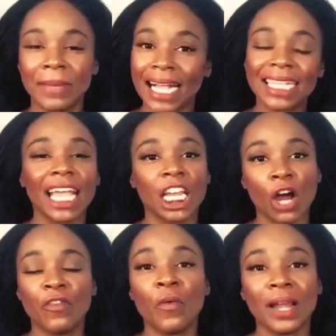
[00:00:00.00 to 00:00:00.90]
not taking no
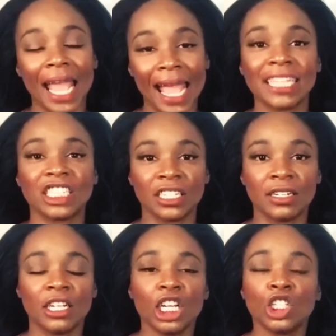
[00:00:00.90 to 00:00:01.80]
for an answer
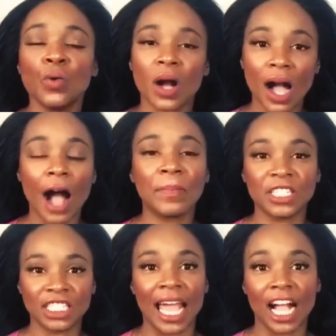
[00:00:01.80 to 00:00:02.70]
to
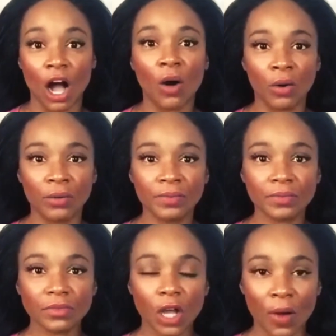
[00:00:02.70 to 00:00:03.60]
accomplish that goal.
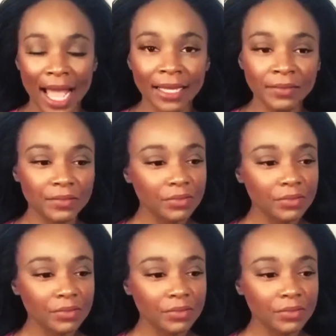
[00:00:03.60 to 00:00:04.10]
Okay?